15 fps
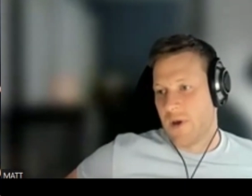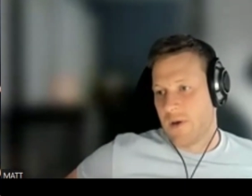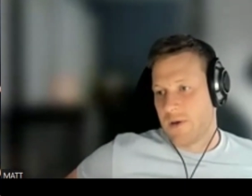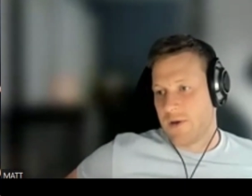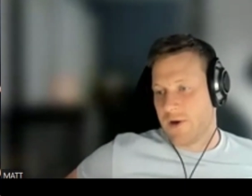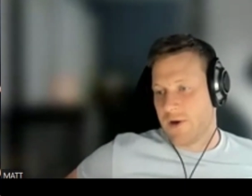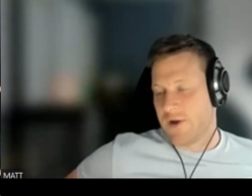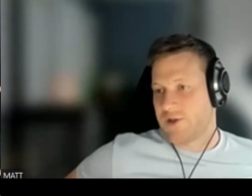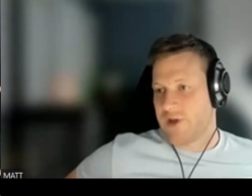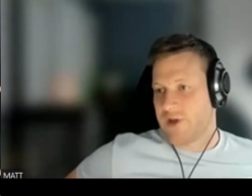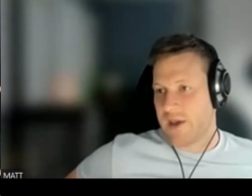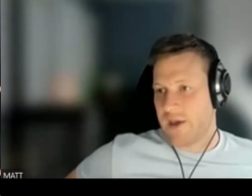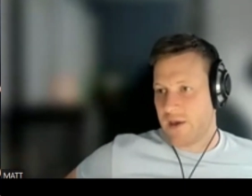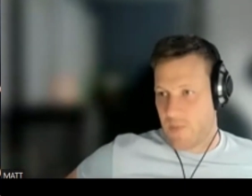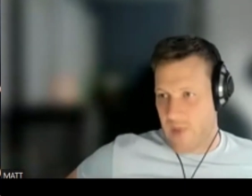you're
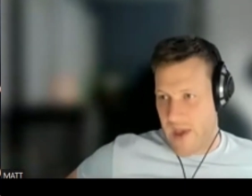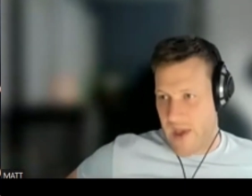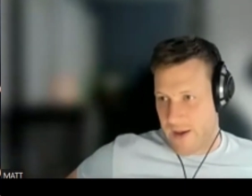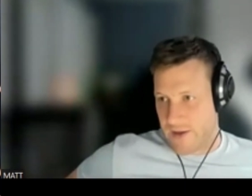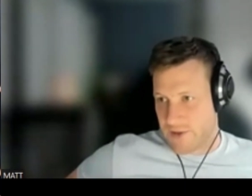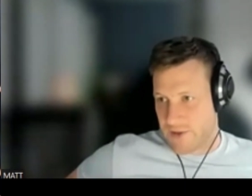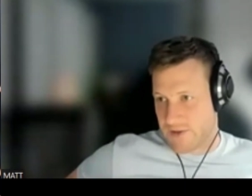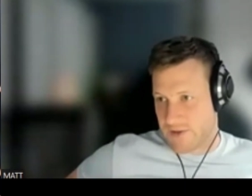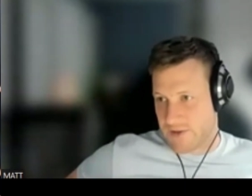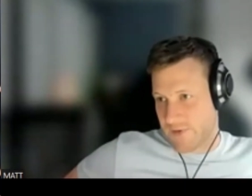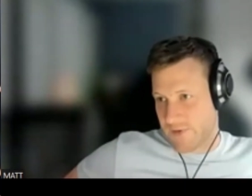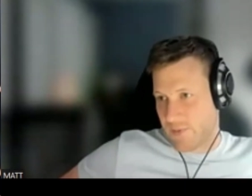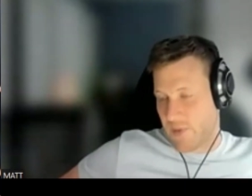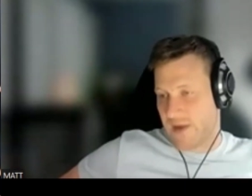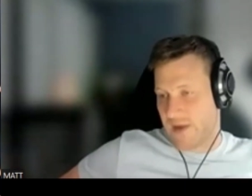checking your packages for
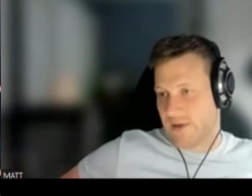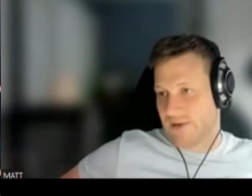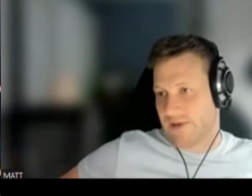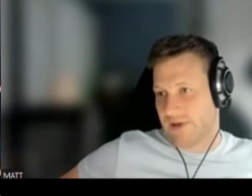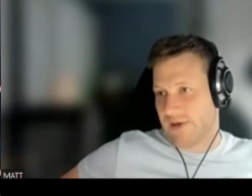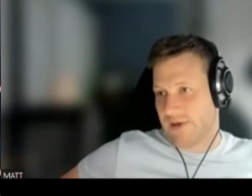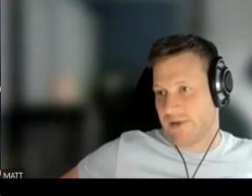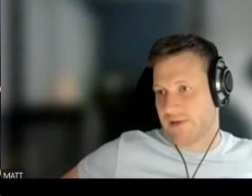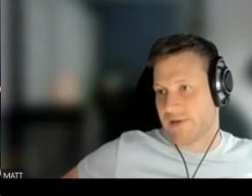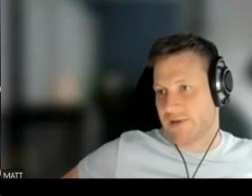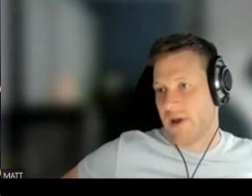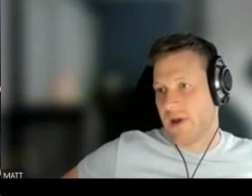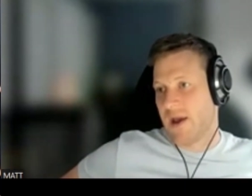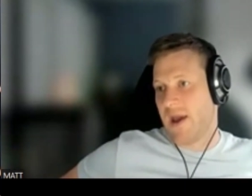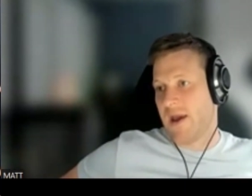dependencies
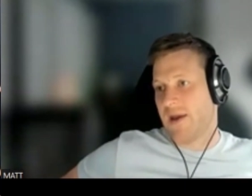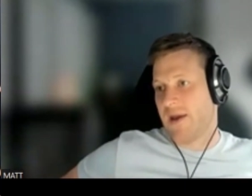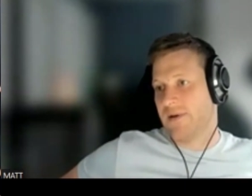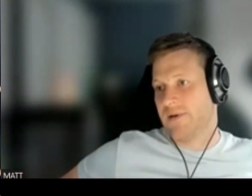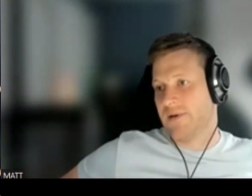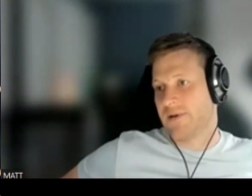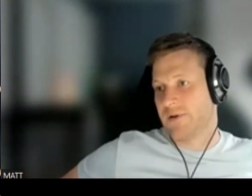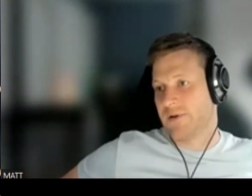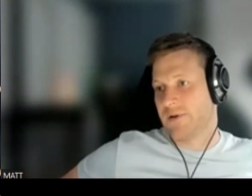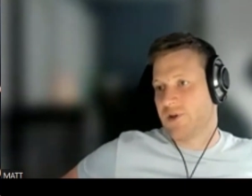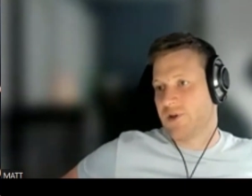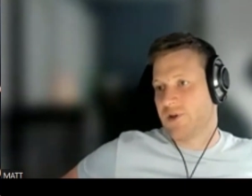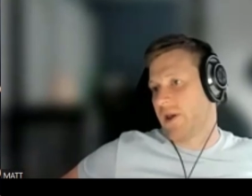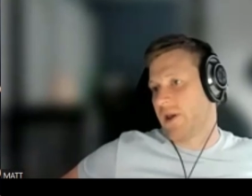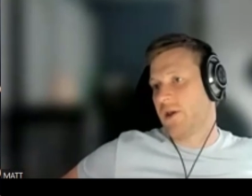and you're
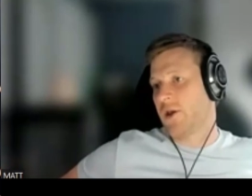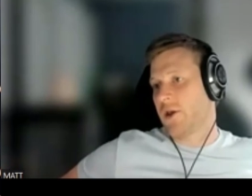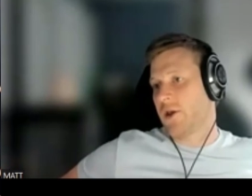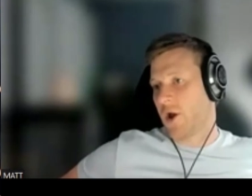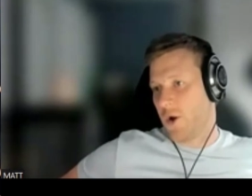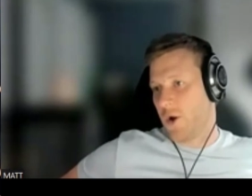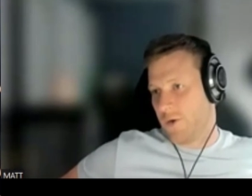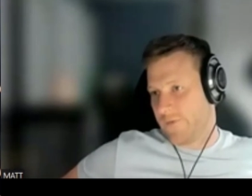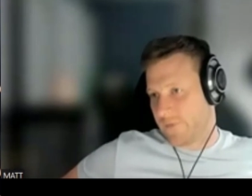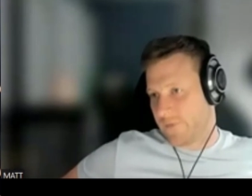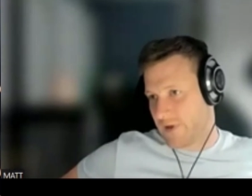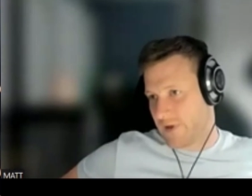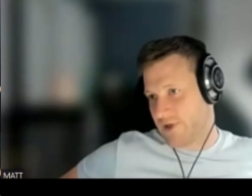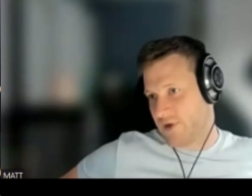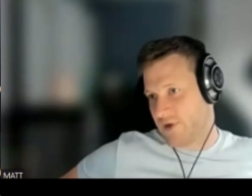checking your code for
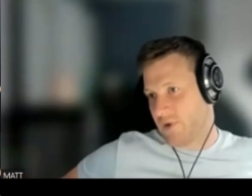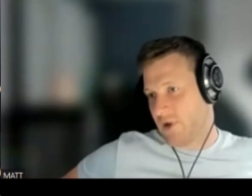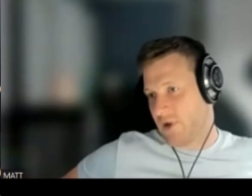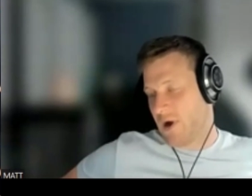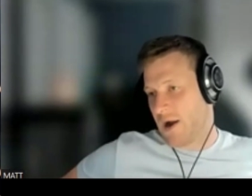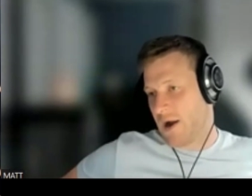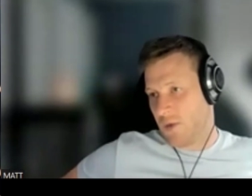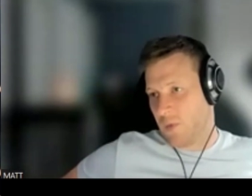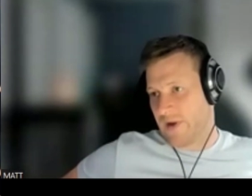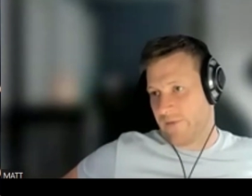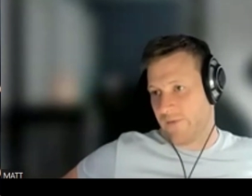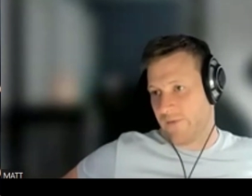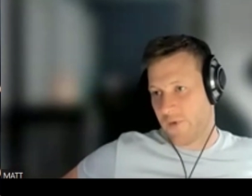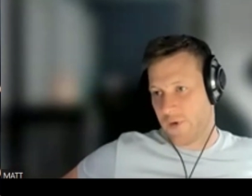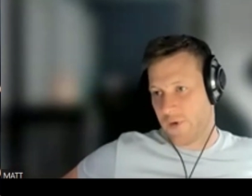SQLI or
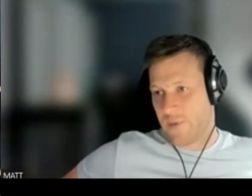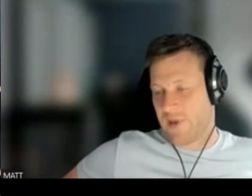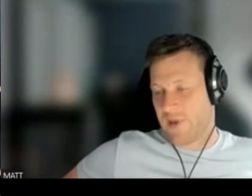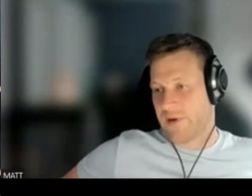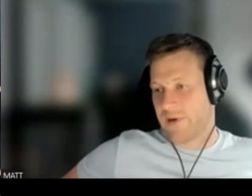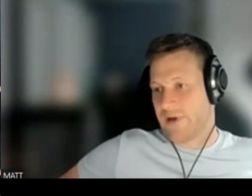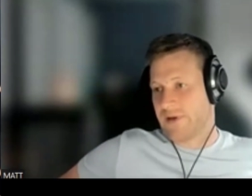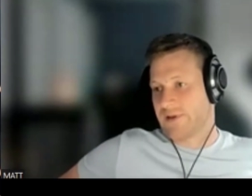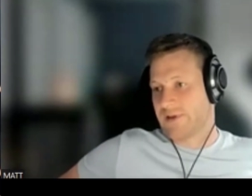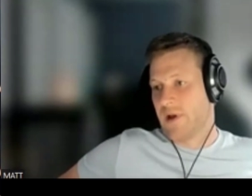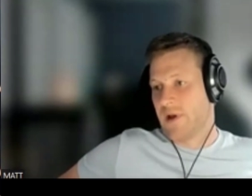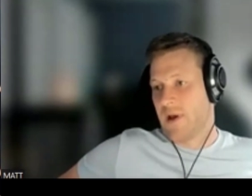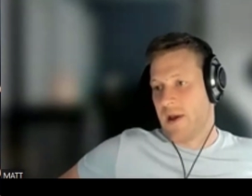whatever vulnerabilities.